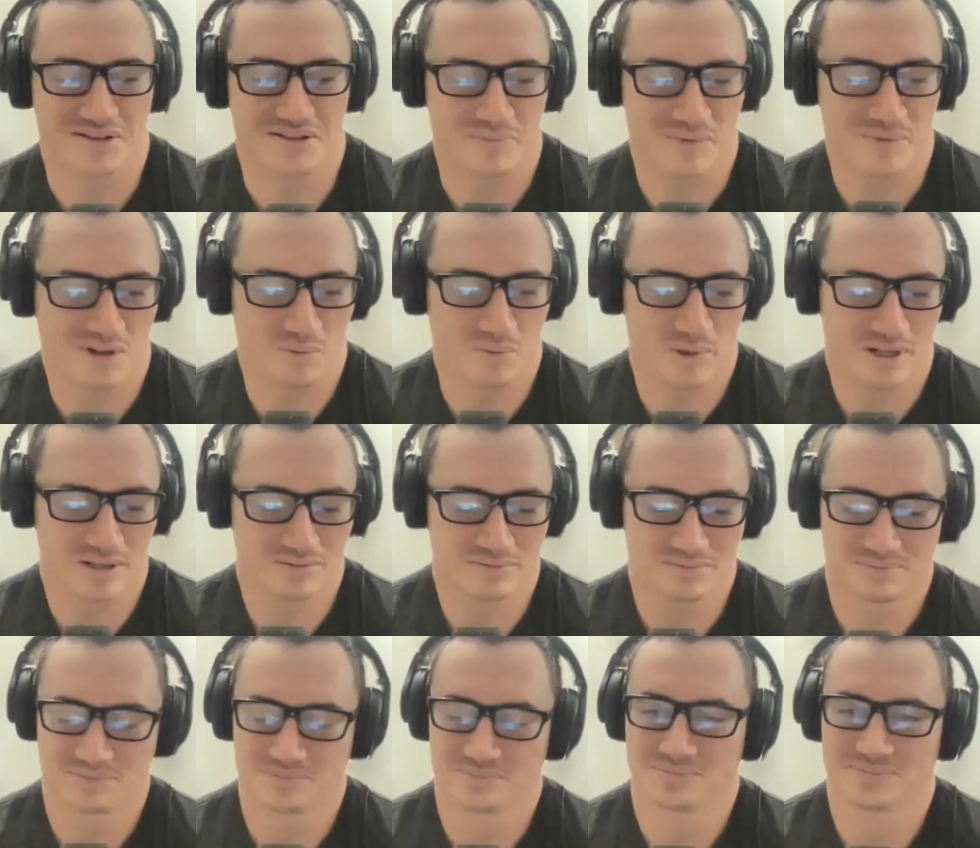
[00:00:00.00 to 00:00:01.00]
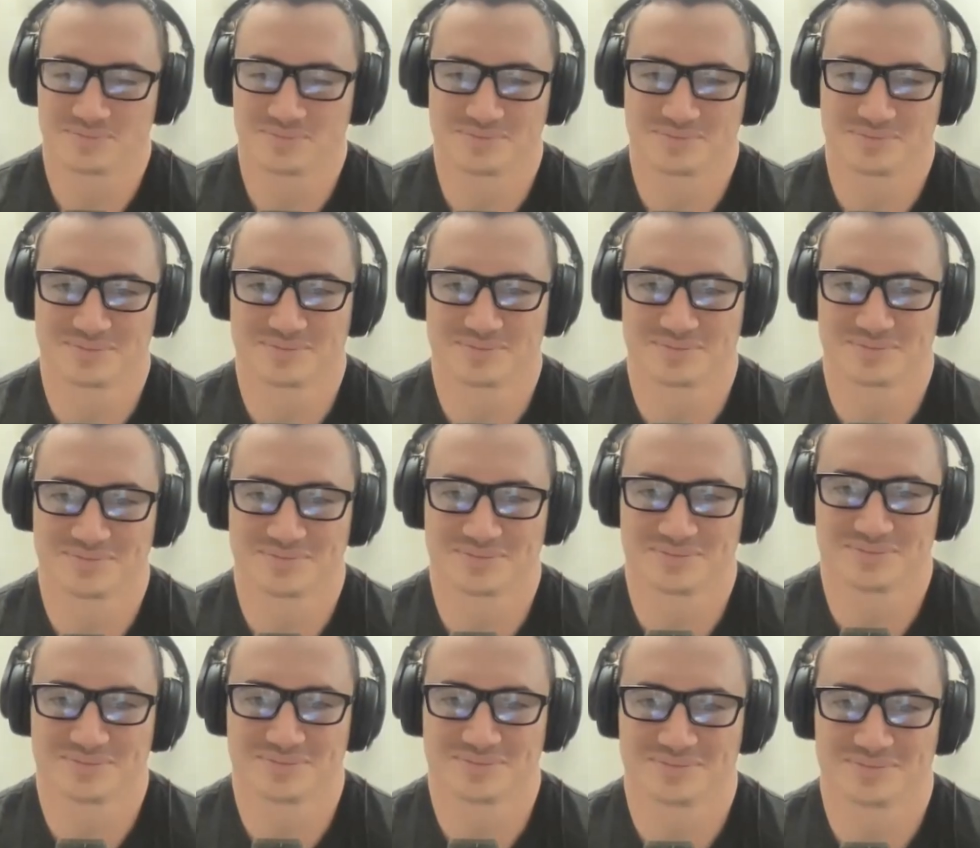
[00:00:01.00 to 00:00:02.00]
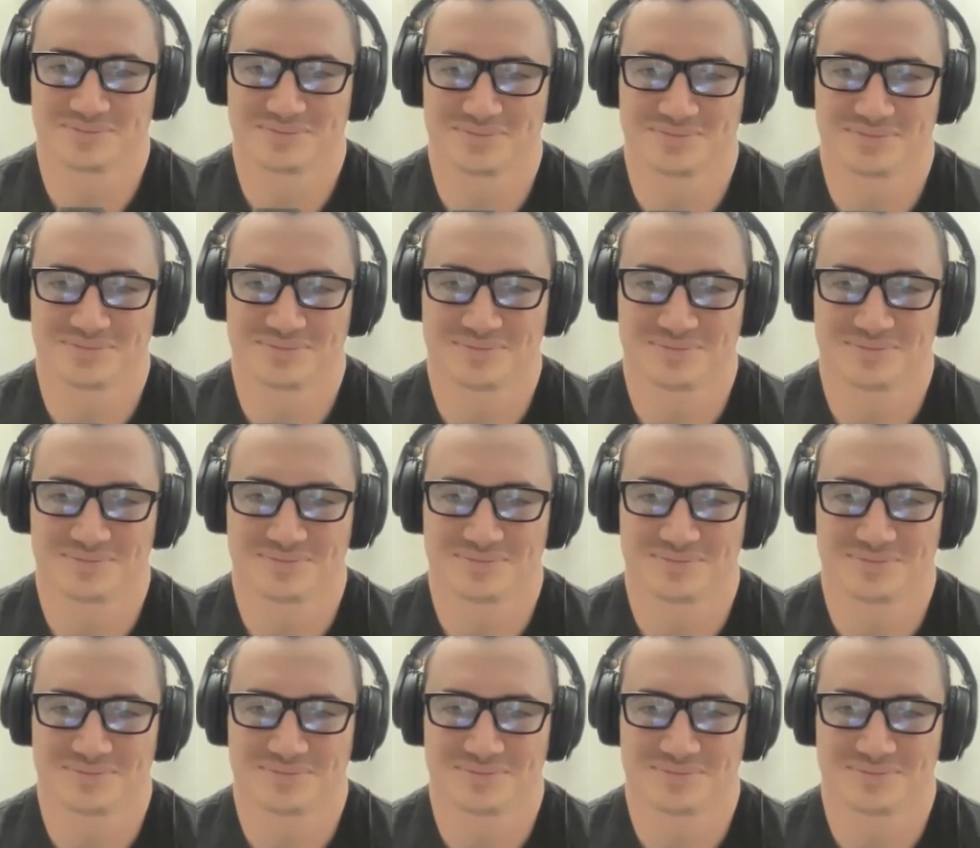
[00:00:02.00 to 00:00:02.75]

for having me on, Will. So